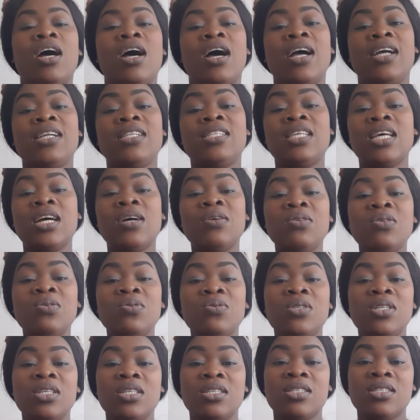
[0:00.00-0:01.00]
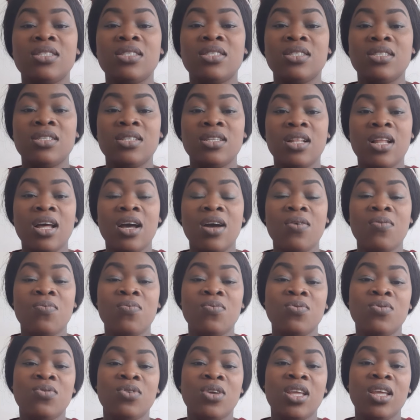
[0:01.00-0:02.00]
I tell you this, now
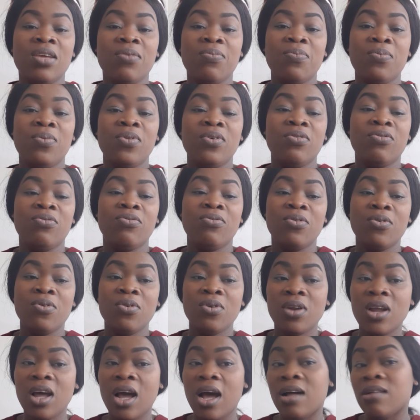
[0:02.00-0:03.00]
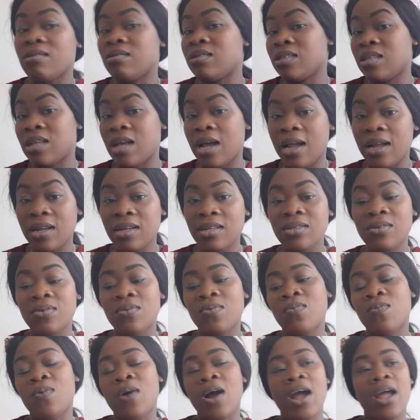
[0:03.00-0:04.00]
we'll keep the phone aside
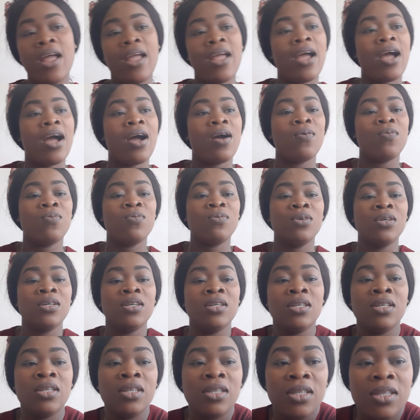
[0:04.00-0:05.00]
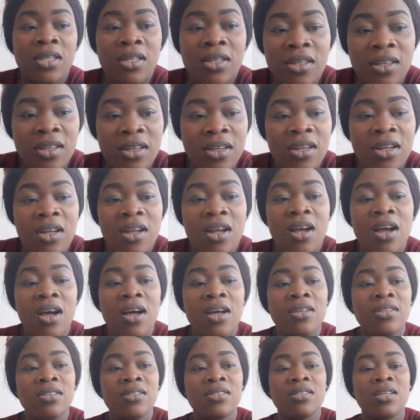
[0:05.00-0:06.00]
while I will
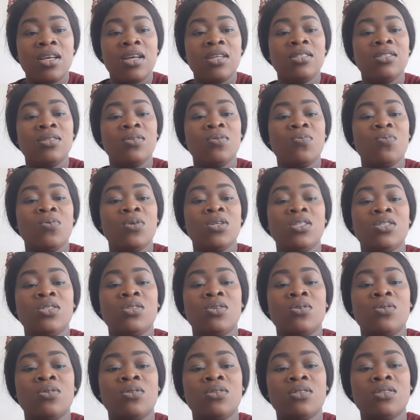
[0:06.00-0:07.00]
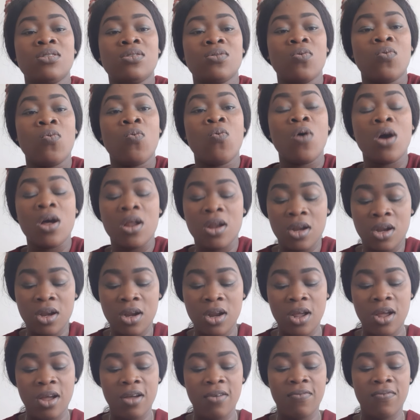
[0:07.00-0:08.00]
answer the questions one
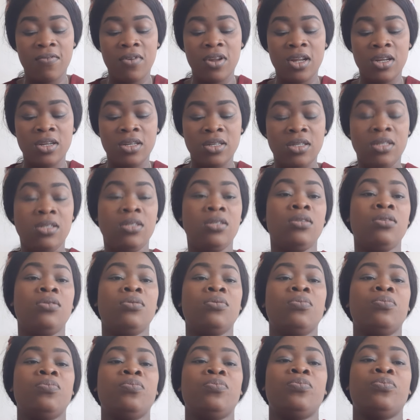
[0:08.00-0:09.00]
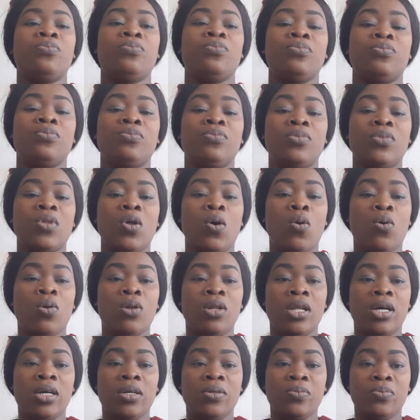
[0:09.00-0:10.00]
after the
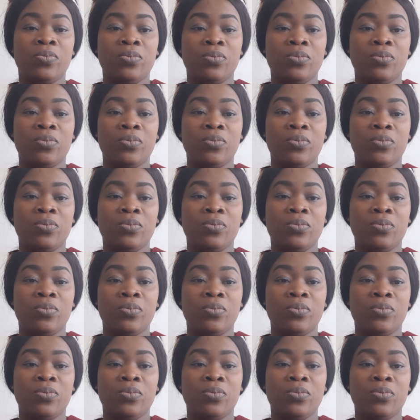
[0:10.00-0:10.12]
other.